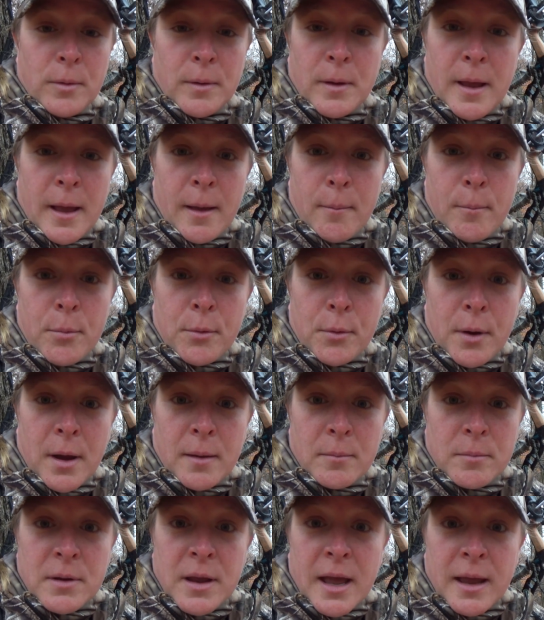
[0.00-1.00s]
at
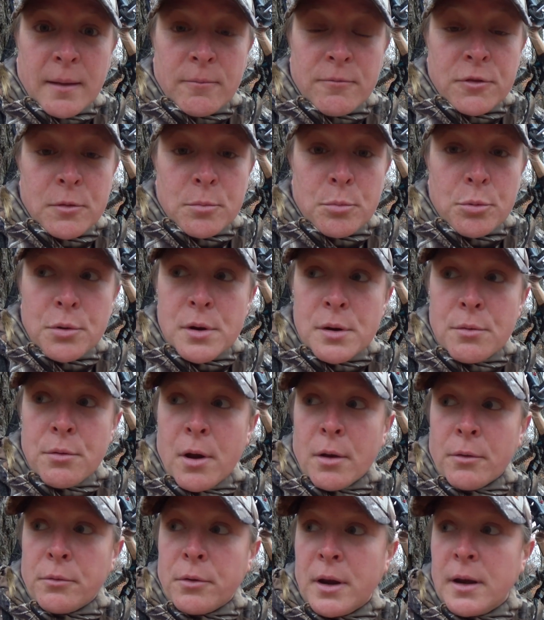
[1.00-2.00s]
prime time for the
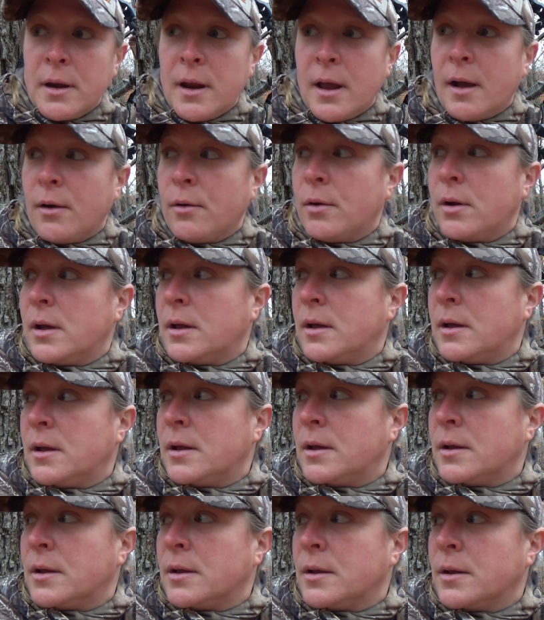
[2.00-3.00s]
pre-rut right now.
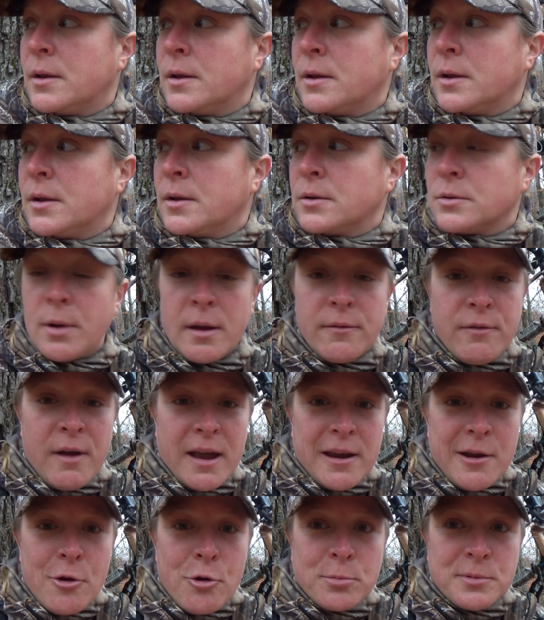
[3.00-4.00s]
So I have
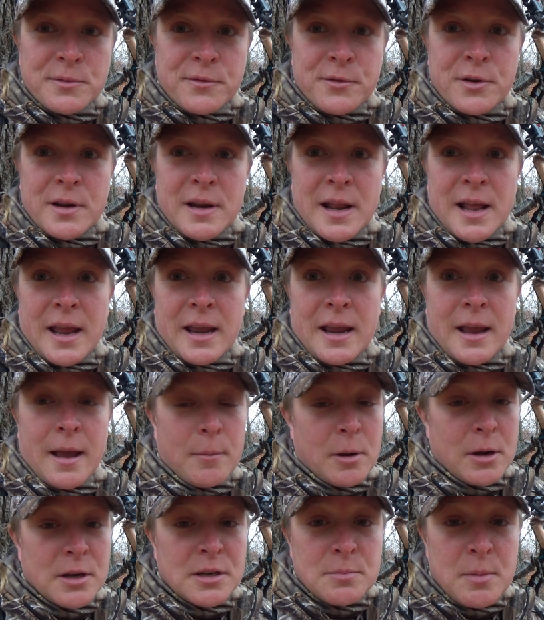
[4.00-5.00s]
high hopes for today.
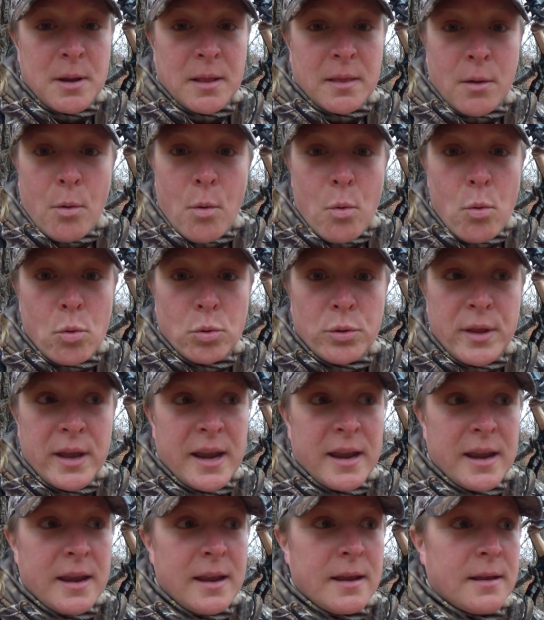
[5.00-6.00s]
I'm going to spend the whole
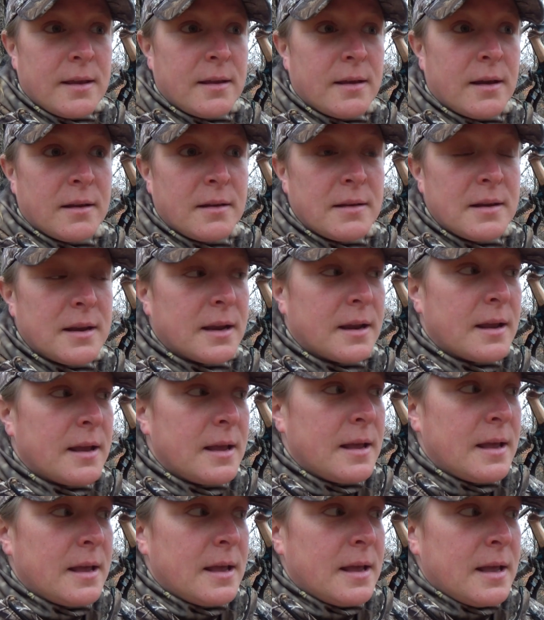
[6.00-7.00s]
day hunting.
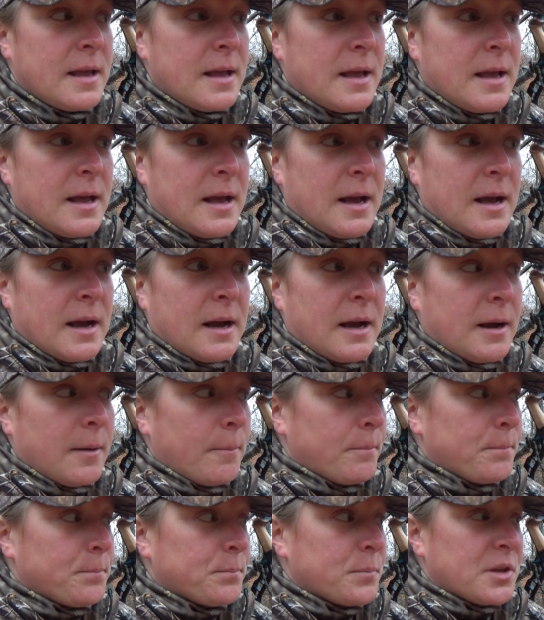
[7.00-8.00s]

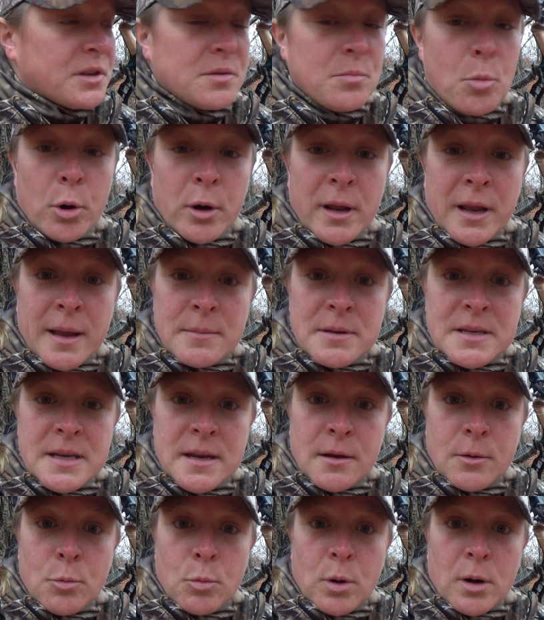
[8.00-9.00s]
This morning I'm sitting in one